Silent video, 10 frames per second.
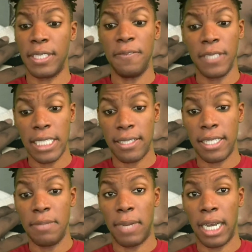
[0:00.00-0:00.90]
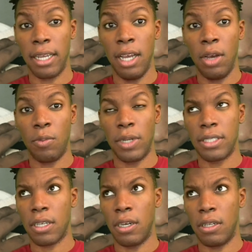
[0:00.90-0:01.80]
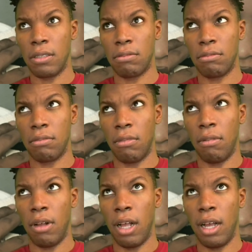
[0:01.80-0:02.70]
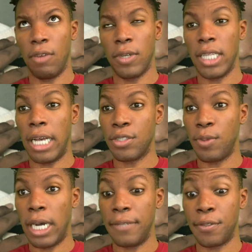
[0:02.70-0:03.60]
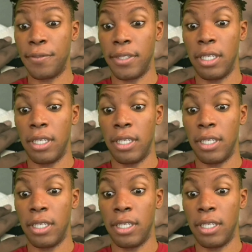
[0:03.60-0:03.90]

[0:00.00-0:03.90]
And if you didn't see my, what's it called? Uh, Real Housewives or